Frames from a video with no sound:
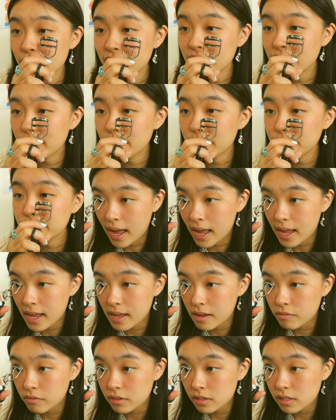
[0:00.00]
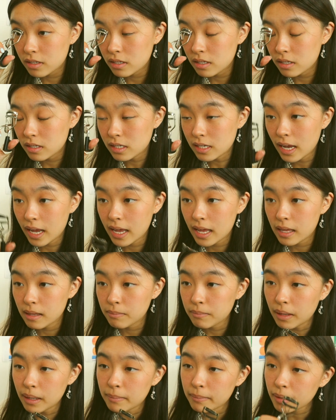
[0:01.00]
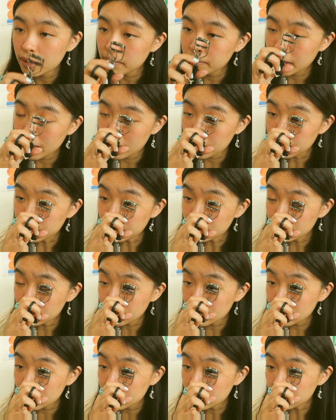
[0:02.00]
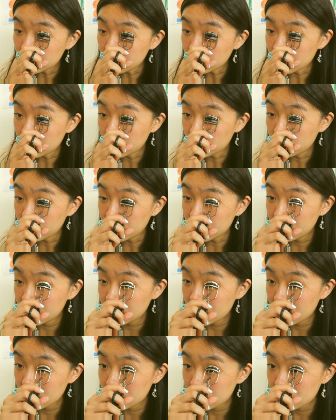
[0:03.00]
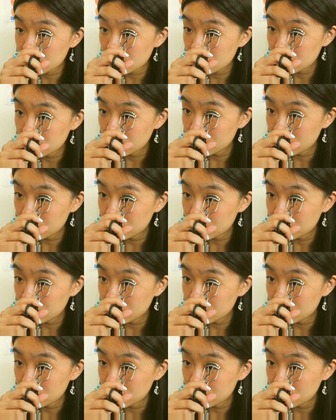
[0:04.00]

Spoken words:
right now. I would say maybe my ability to learn quick things.